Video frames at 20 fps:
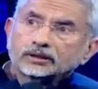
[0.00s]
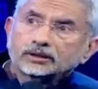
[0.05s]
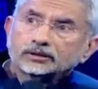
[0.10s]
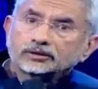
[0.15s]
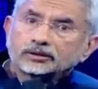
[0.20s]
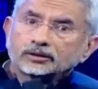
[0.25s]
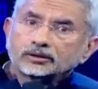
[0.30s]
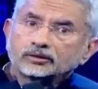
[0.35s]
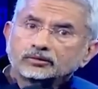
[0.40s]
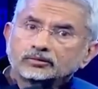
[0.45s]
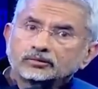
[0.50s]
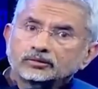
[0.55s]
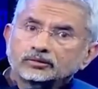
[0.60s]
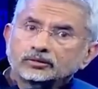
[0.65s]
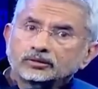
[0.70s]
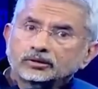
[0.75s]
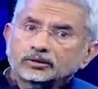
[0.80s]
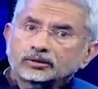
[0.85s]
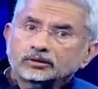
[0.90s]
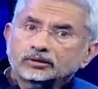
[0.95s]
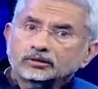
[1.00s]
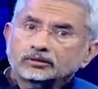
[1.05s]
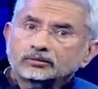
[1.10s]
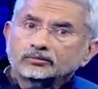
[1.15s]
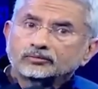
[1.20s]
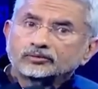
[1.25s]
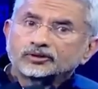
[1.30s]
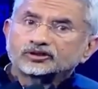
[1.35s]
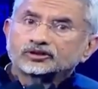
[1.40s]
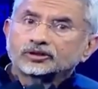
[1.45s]

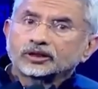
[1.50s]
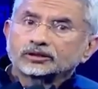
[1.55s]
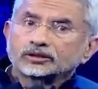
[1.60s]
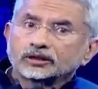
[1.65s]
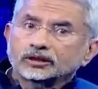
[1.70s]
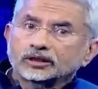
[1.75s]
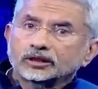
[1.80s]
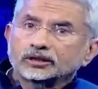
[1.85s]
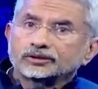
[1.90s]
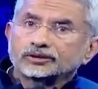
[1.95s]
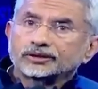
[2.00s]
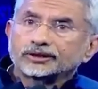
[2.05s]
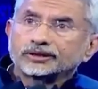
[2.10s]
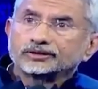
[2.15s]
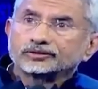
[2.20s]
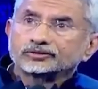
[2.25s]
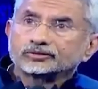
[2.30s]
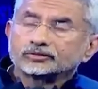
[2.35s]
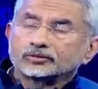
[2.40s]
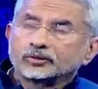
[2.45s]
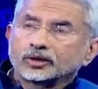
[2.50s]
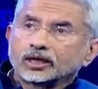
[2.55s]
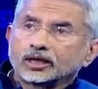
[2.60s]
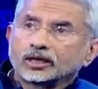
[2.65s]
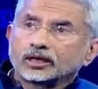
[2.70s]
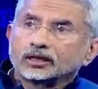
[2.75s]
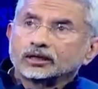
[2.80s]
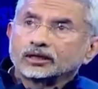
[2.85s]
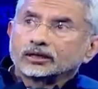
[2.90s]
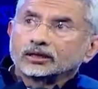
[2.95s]
which are the countries who
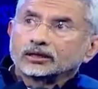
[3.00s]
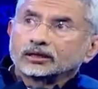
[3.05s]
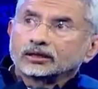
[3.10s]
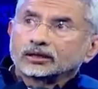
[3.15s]
are